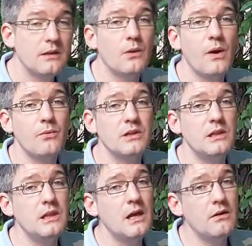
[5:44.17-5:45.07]
Now I would
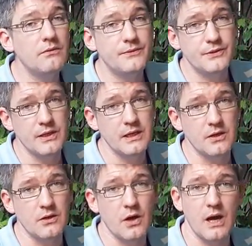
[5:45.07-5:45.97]
love to
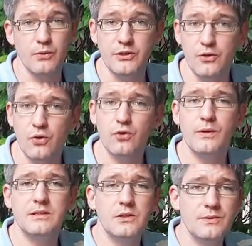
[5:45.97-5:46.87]
hear how you're
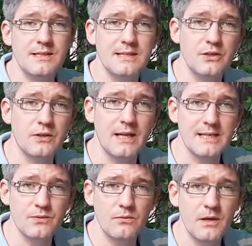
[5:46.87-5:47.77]
going to use this in your
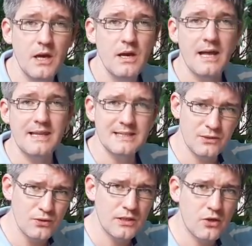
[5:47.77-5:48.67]
classroom, and let's
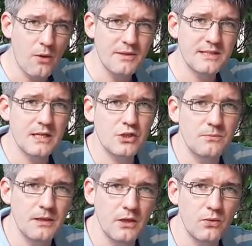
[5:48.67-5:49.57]
use the comment
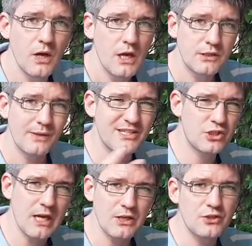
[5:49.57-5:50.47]
section below to
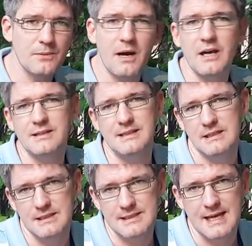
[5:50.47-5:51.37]
exchange some
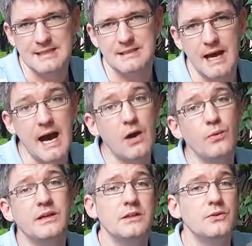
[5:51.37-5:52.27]
ideas as to how
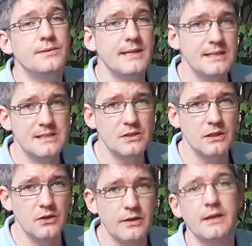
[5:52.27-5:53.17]
we can use Insert
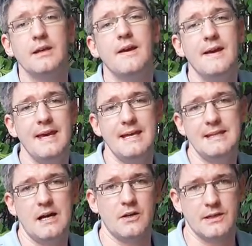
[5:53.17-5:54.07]
Learning
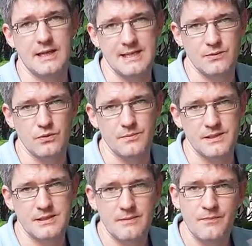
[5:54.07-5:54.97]
in our
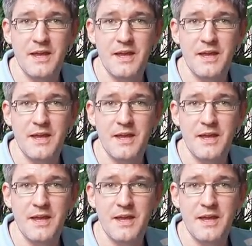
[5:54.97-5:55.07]
classrooms.